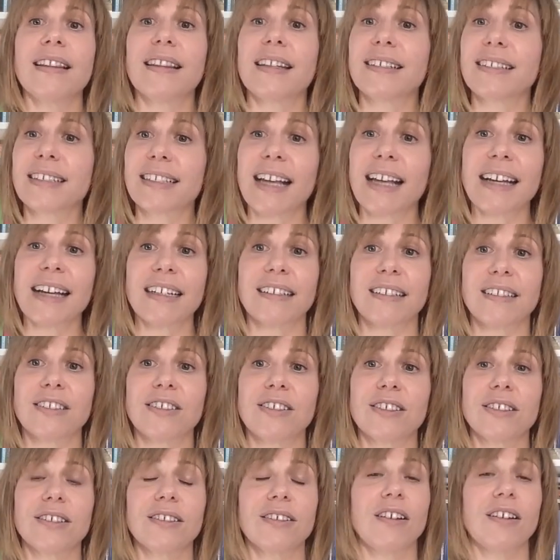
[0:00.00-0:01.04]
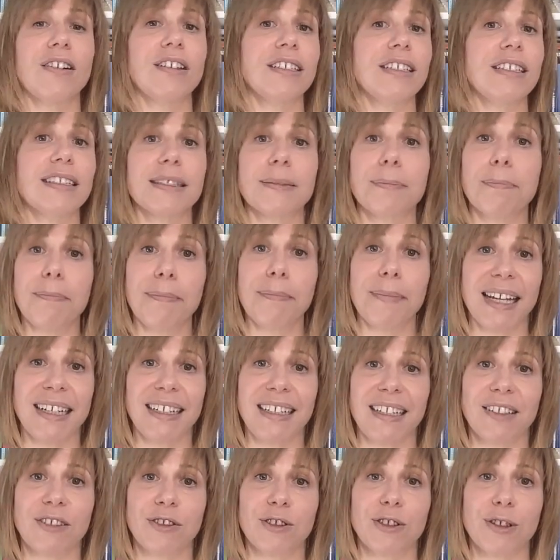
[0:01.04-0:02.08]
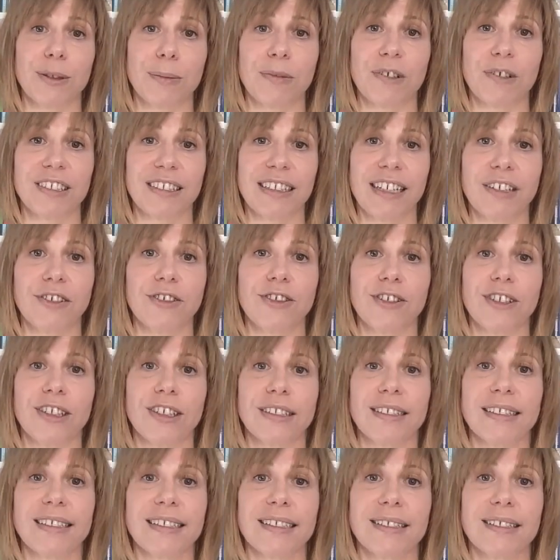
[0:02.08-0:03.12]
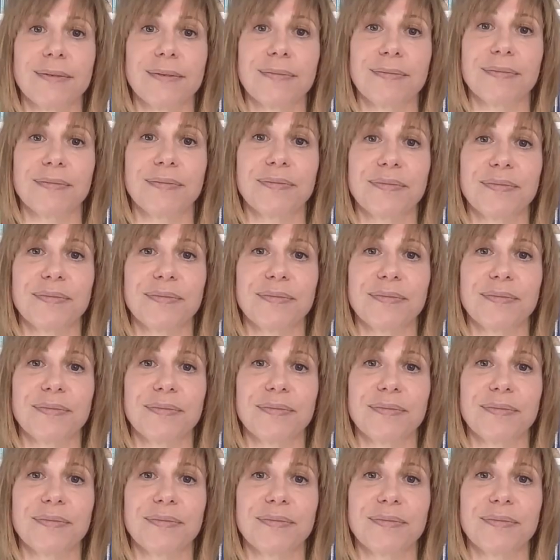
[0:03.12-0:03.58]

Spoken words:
the second on its many interpretations.